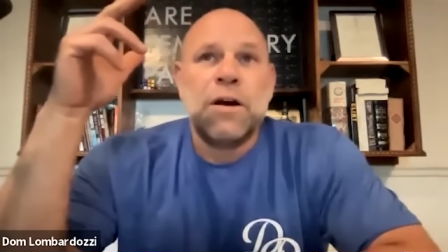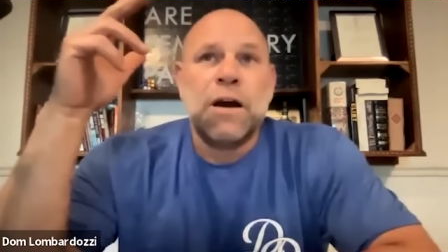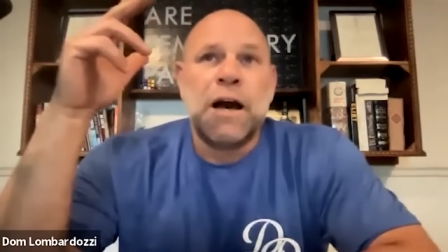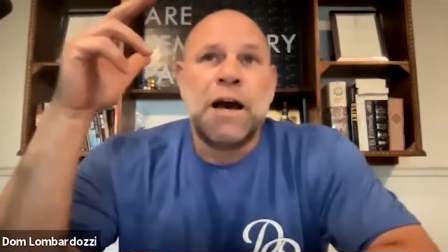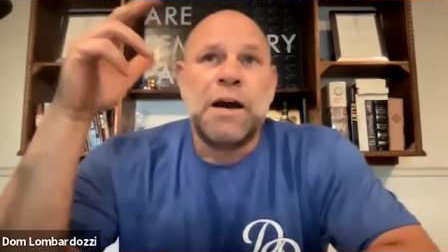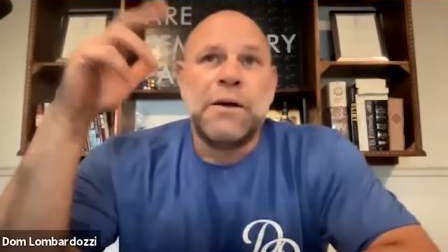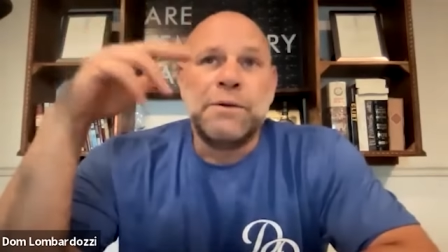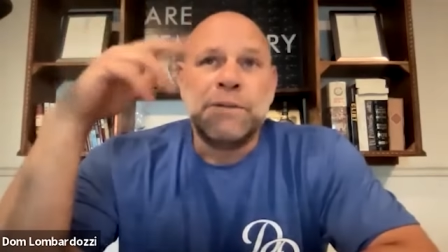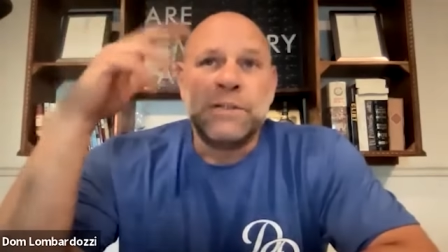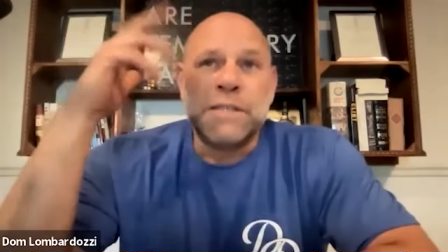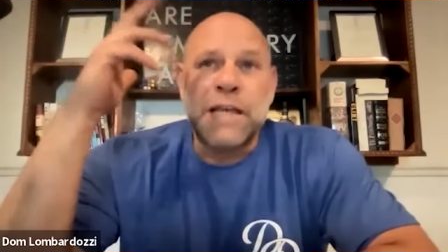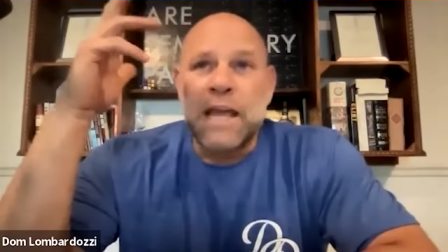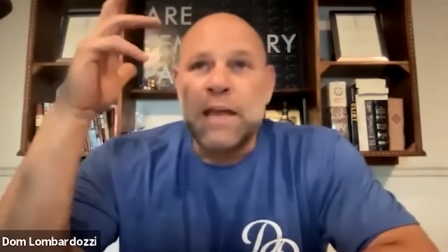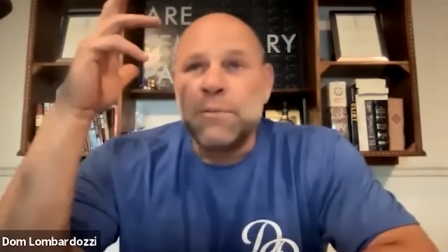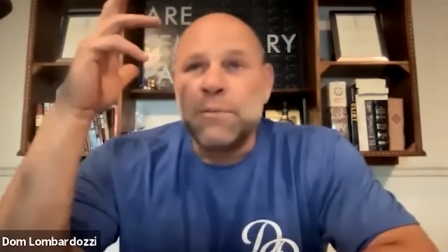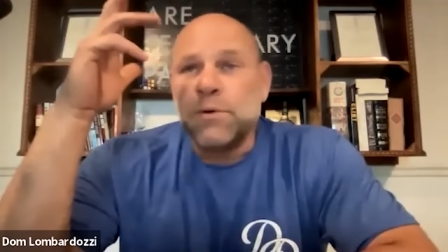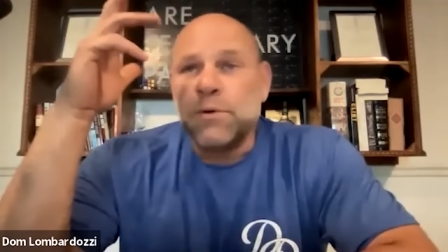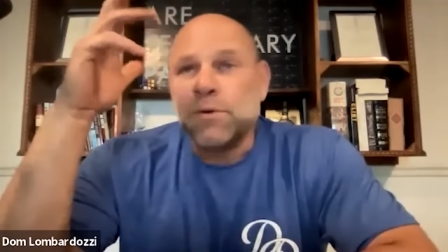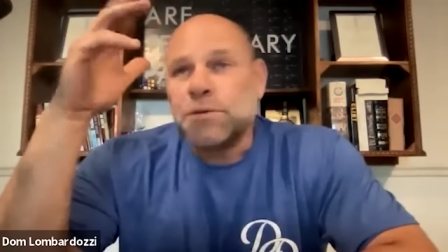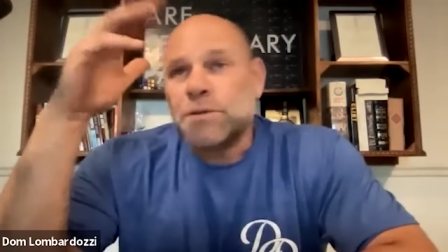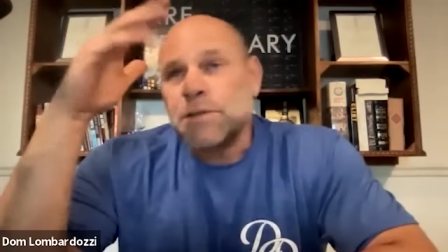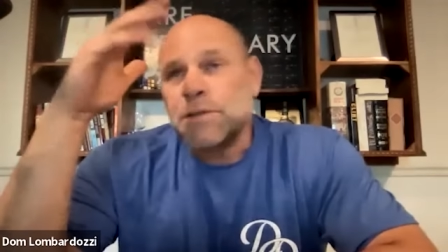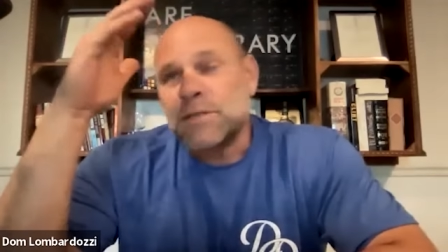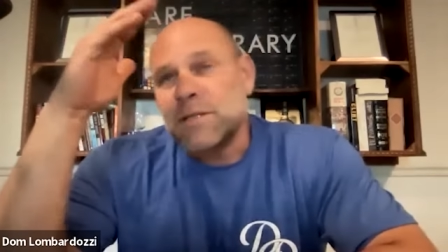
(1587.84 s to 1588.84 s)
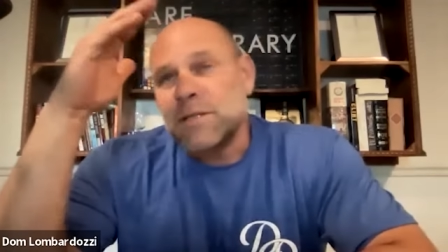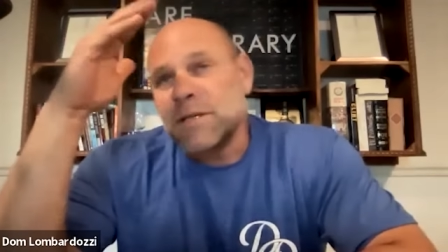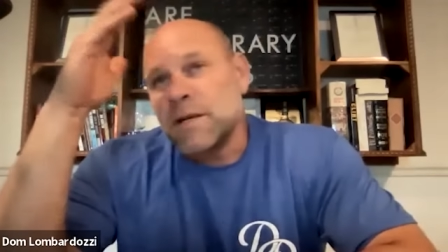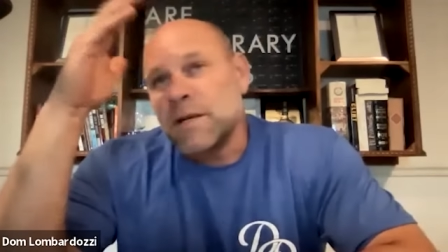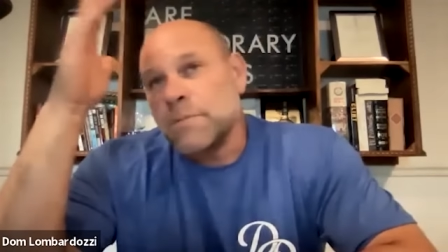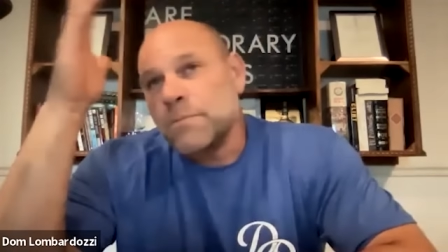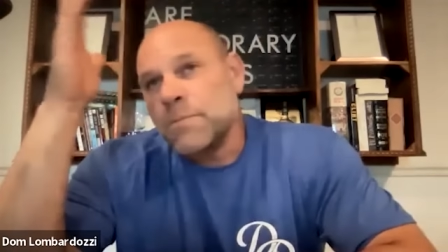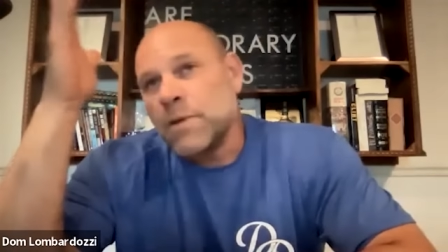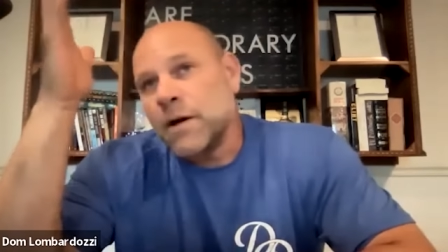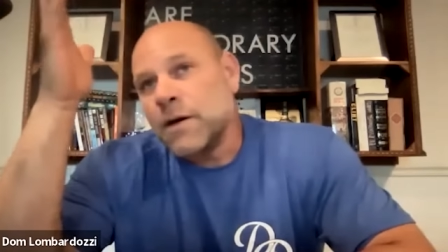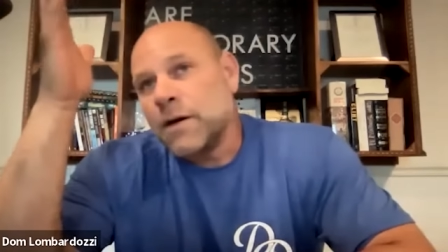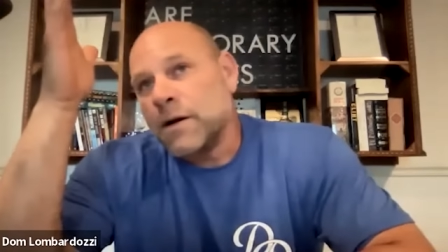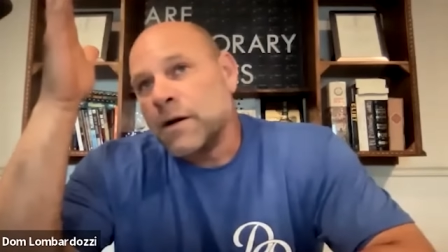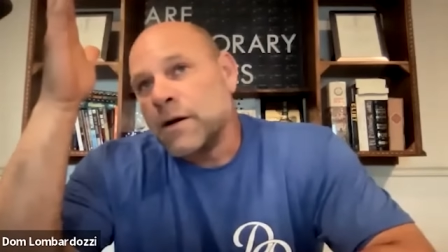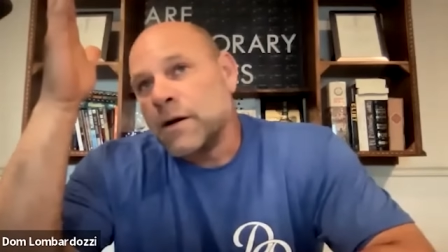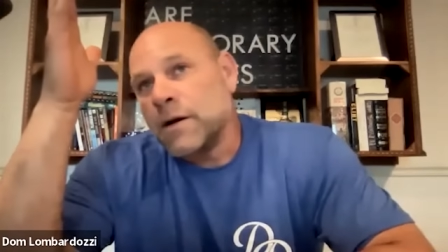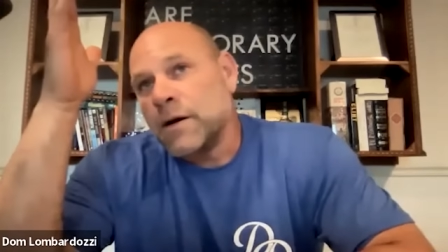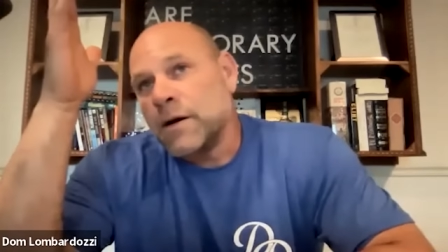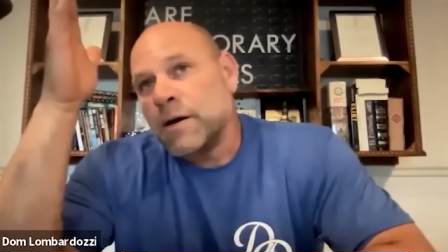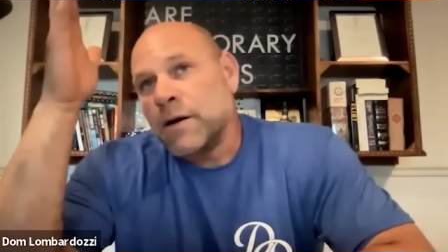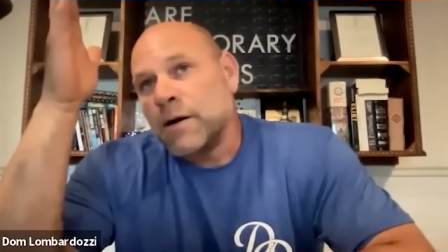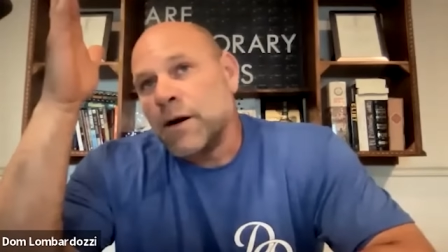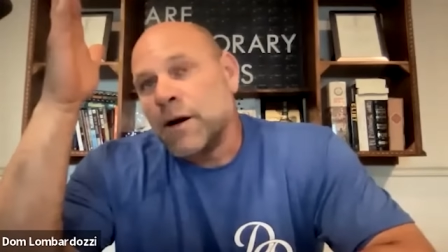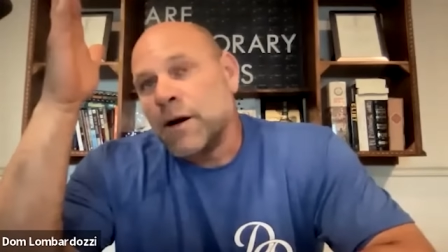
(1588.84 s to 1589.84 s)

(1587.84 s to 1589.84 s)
I was able to see about uh,